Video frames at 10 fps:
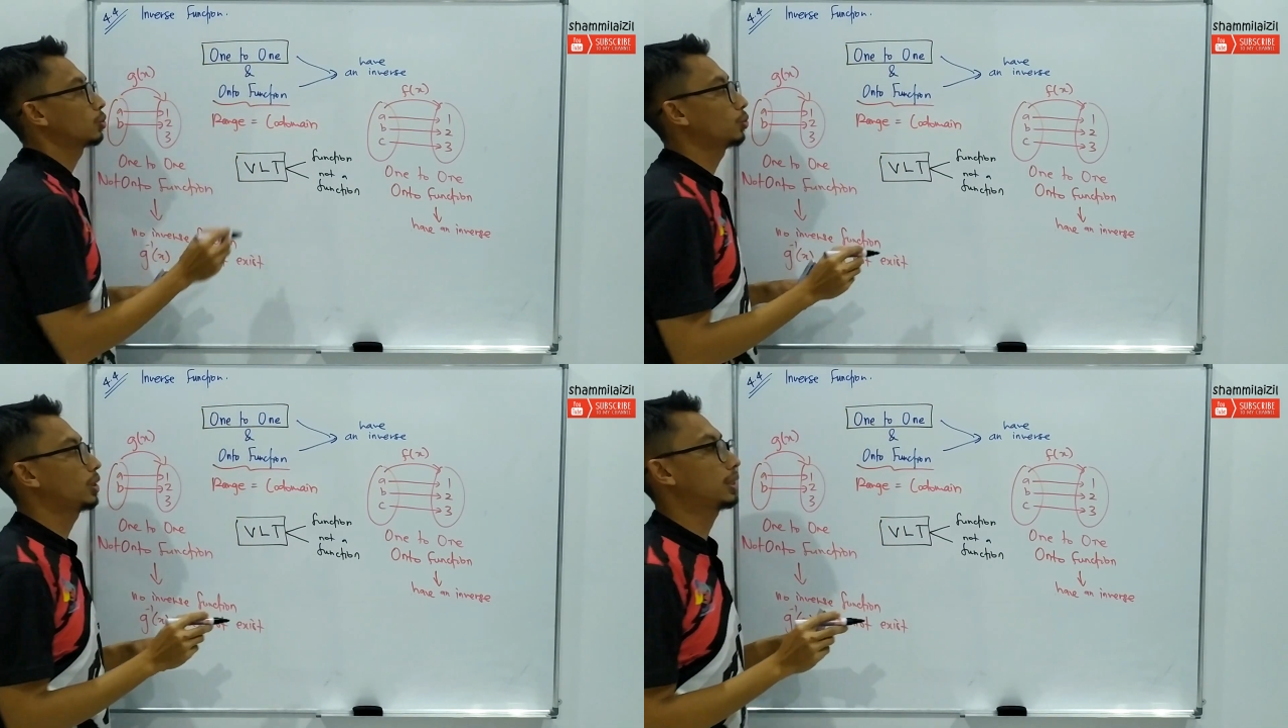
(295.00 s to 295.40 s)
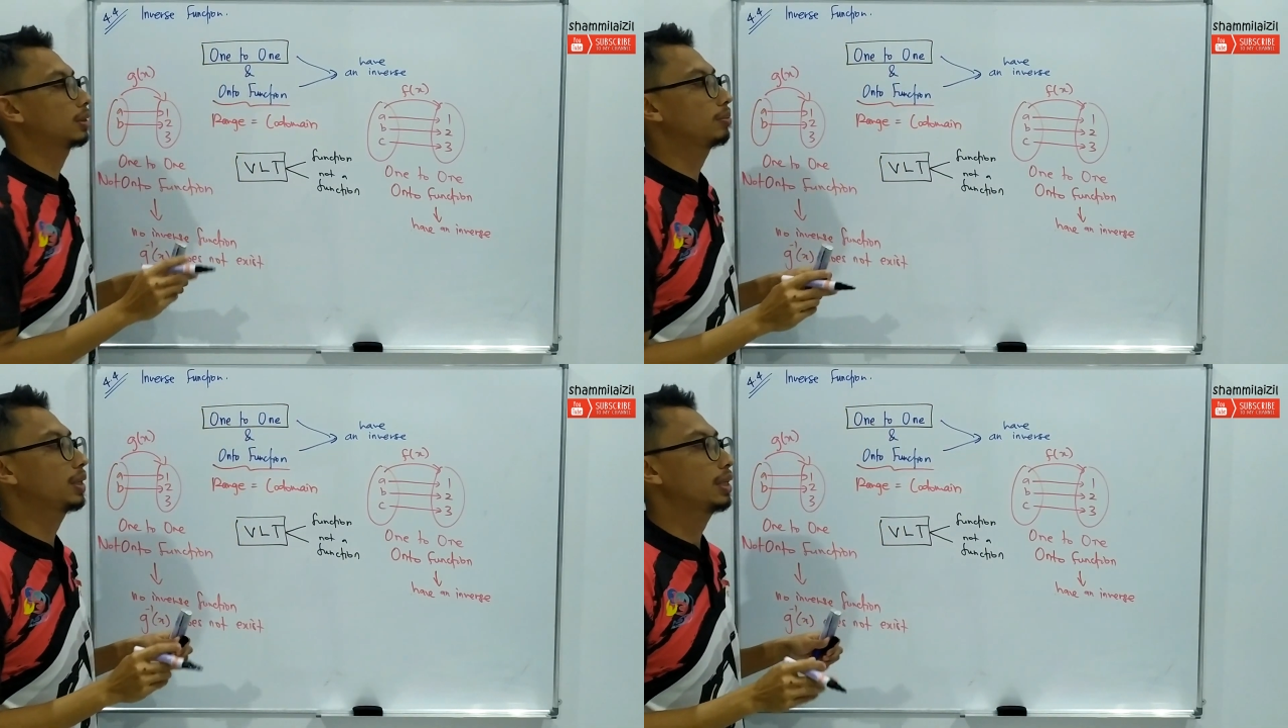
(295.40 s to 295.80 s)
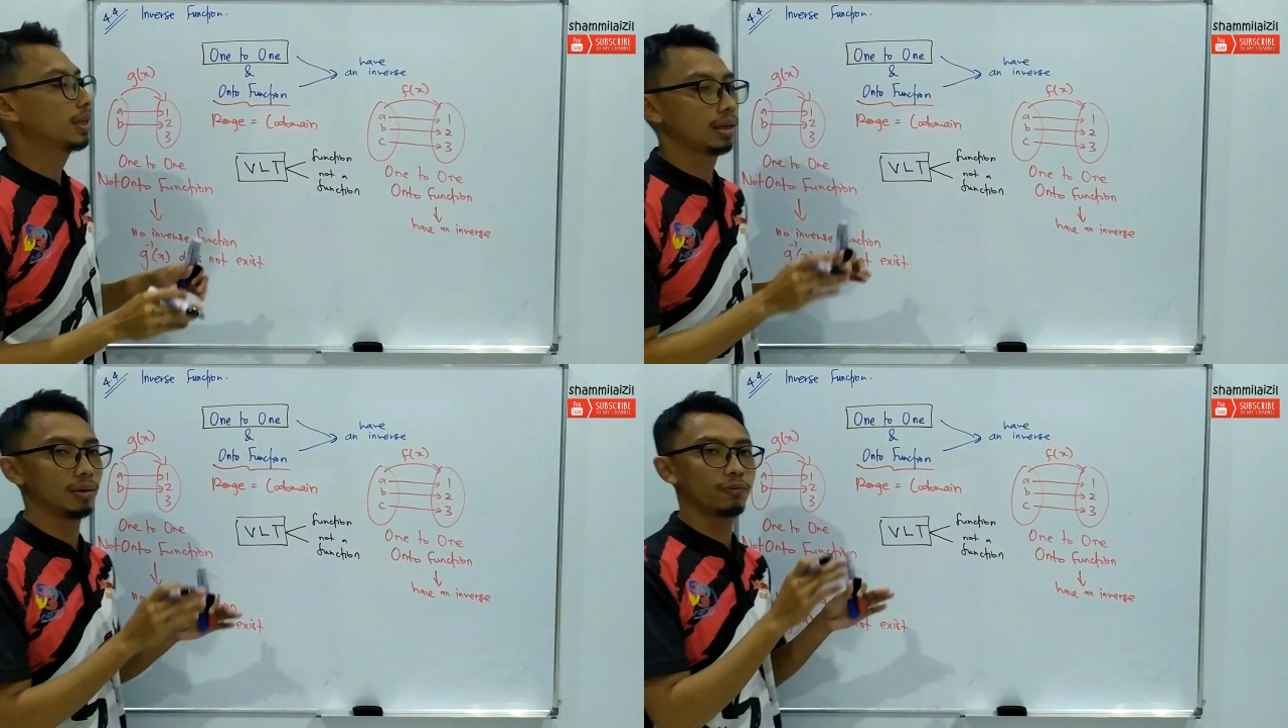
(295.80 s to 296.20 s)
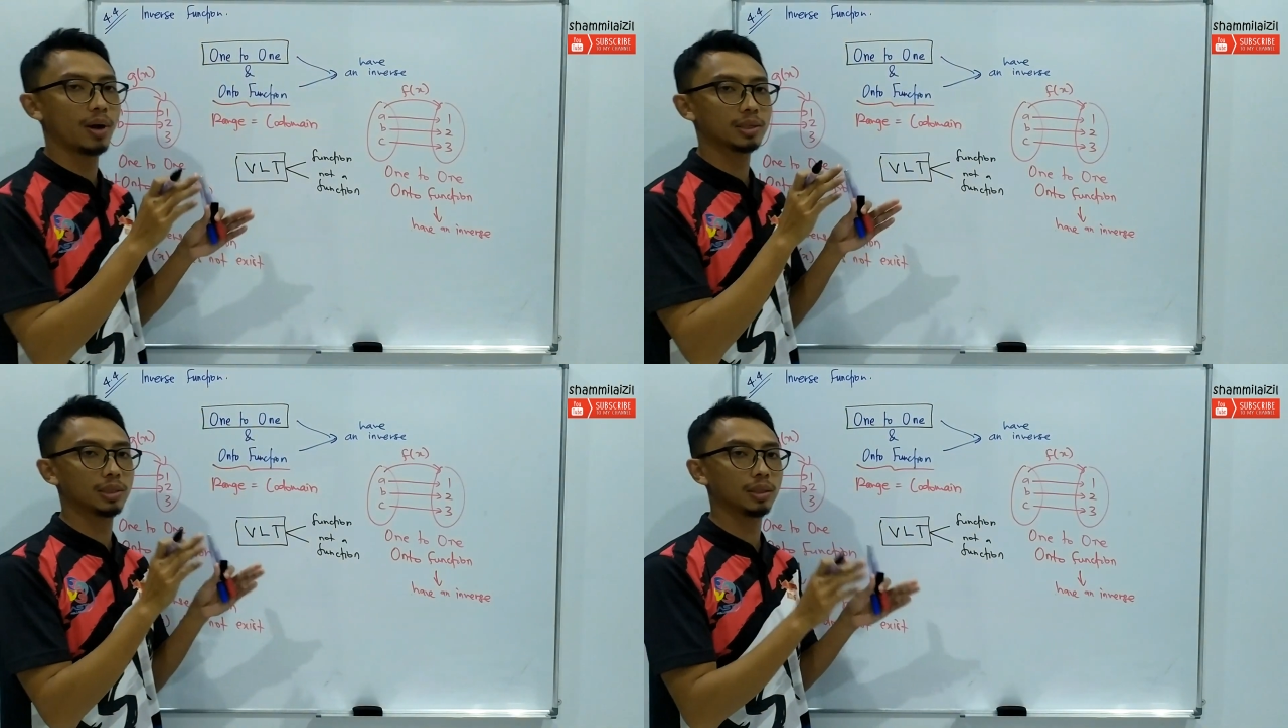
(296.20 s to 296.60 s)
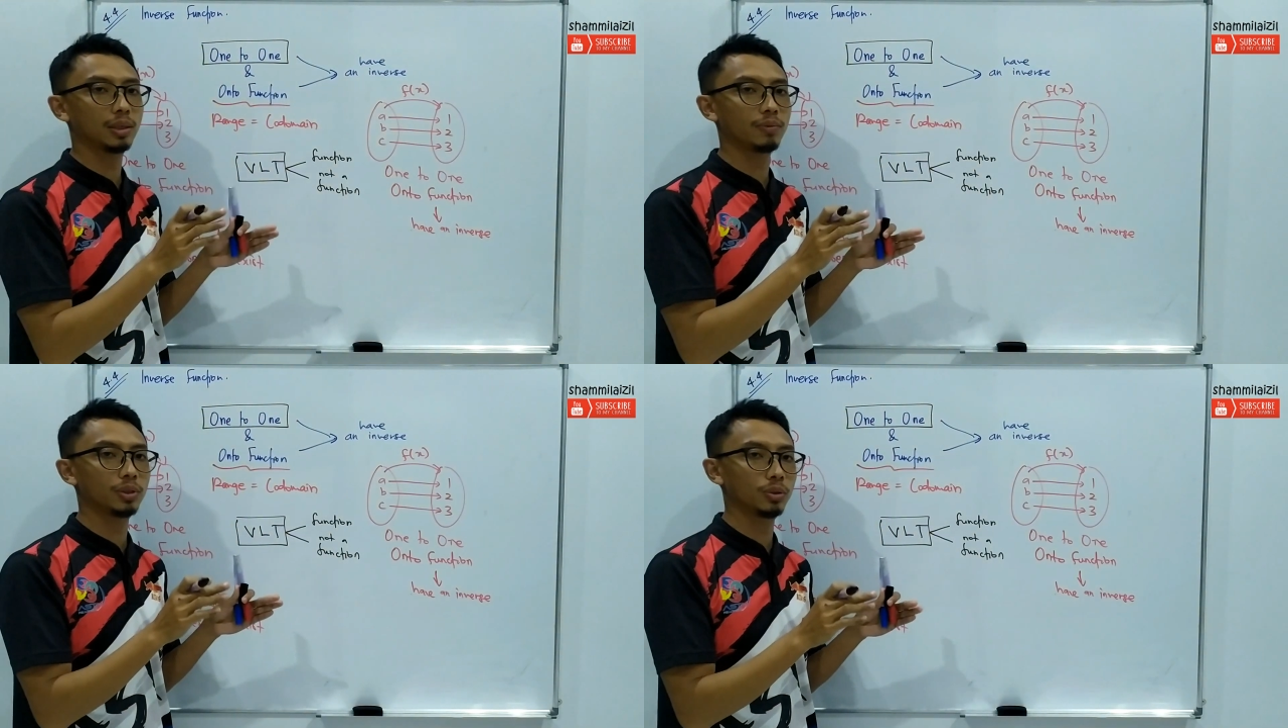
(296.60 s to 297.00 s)
to determine a function
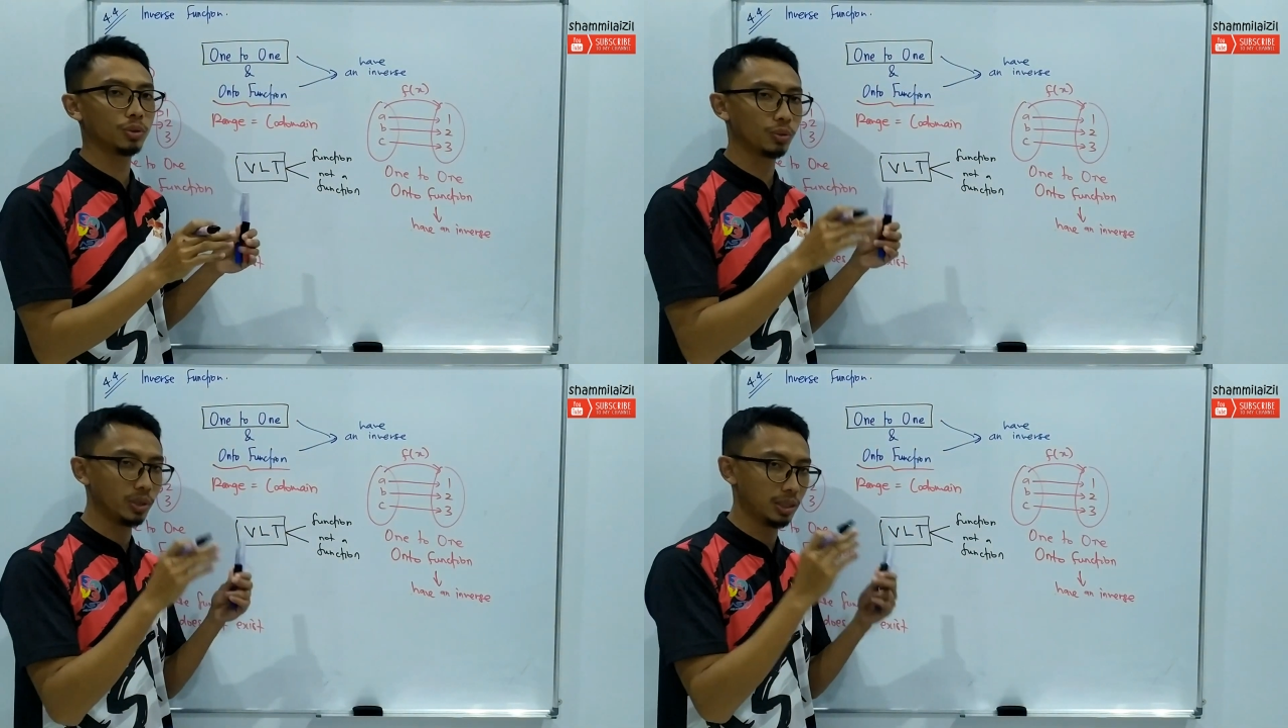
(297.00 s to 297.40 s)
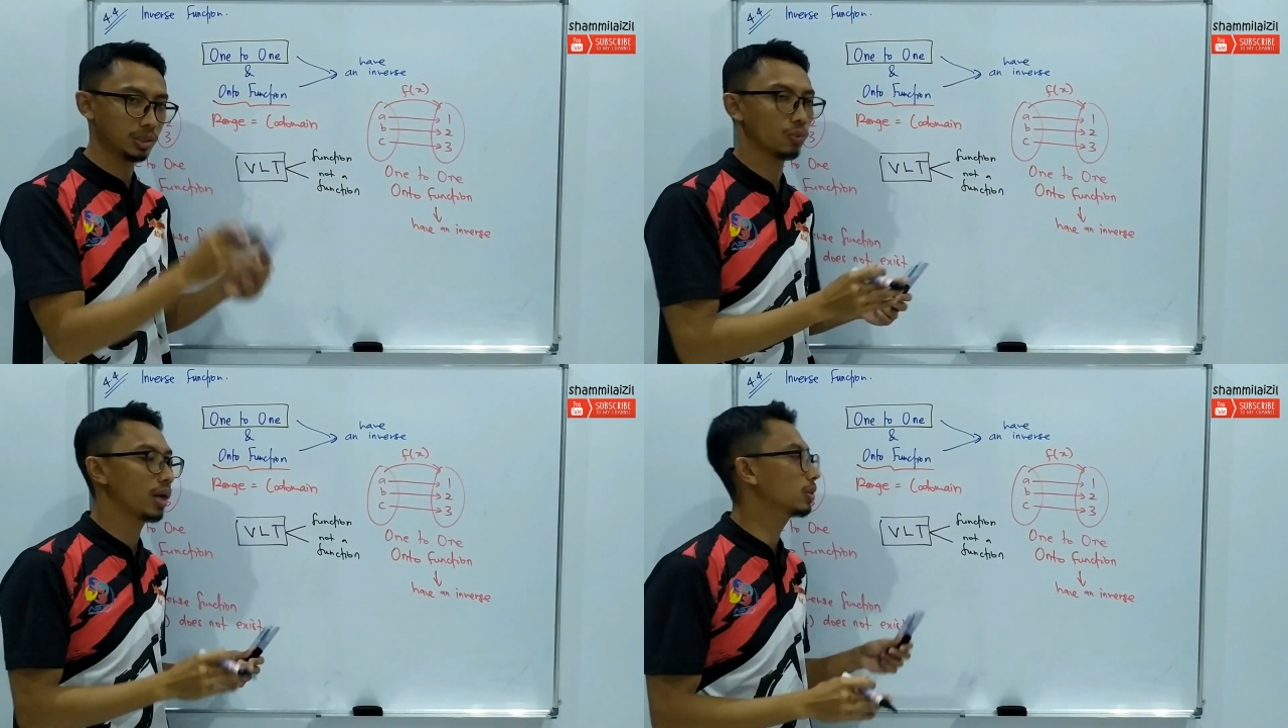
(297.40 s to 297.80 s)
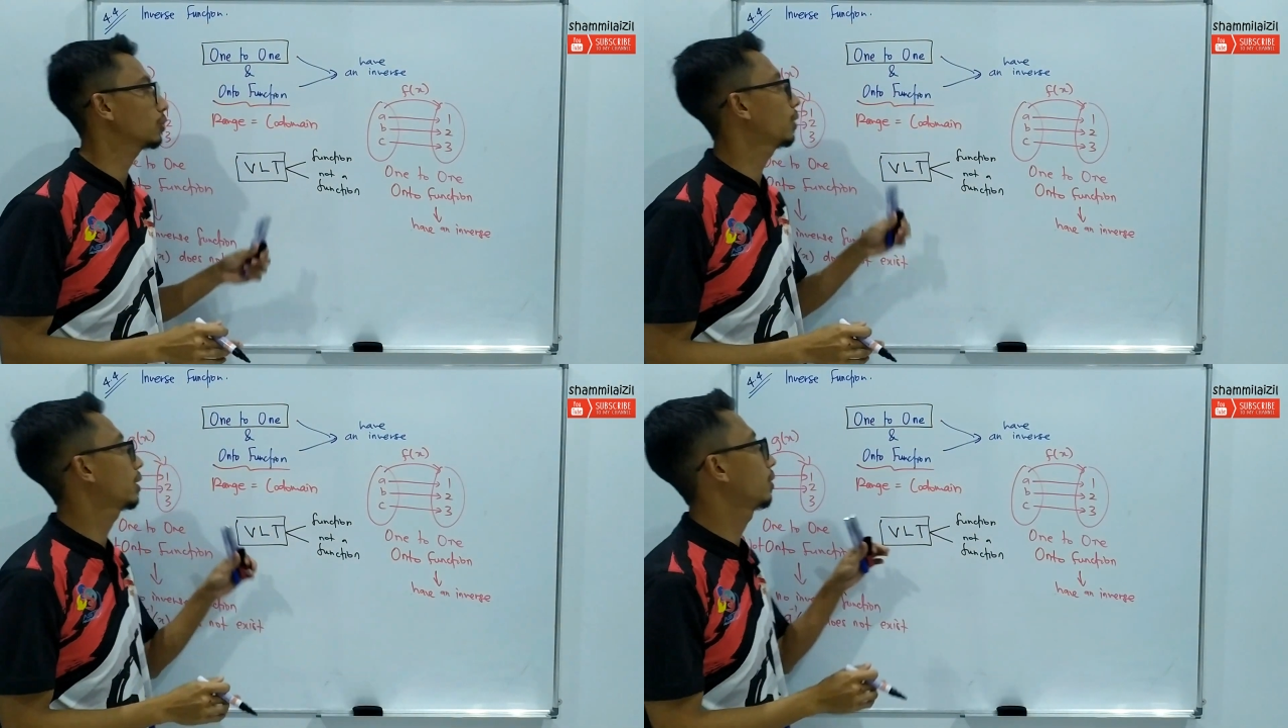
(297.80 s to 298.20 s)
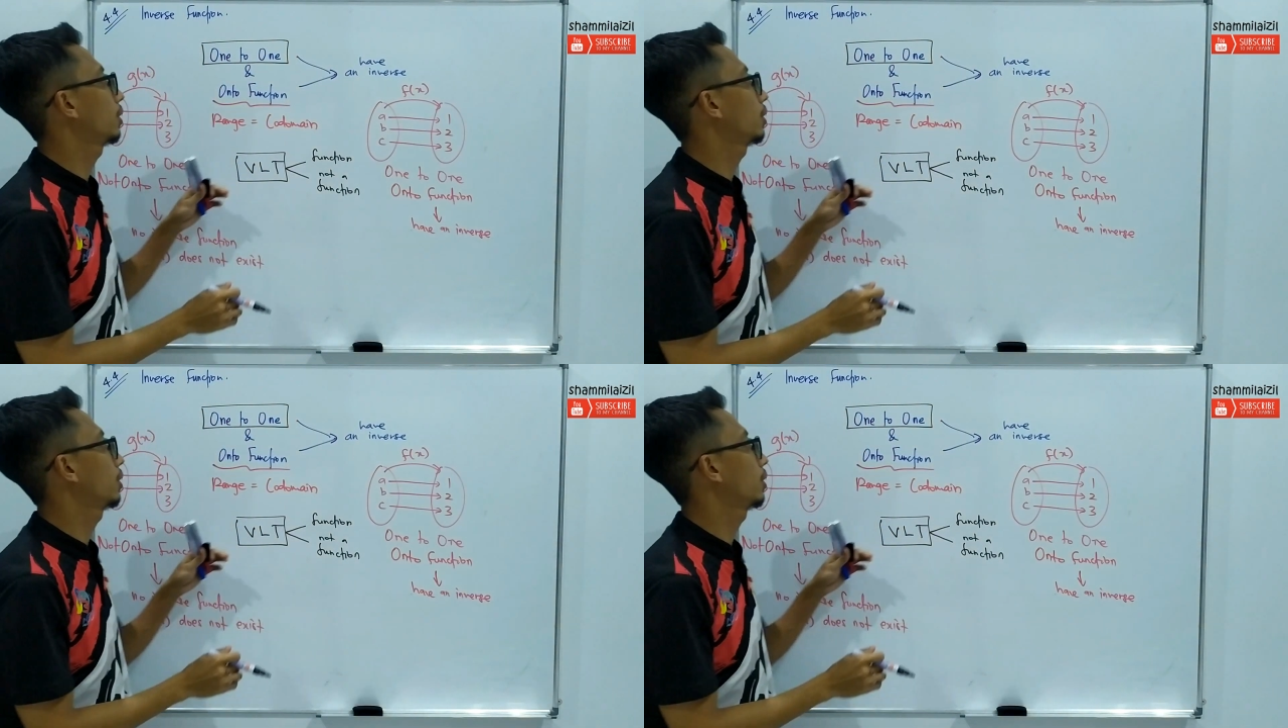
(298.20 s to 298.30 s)
given to you is one-to-one or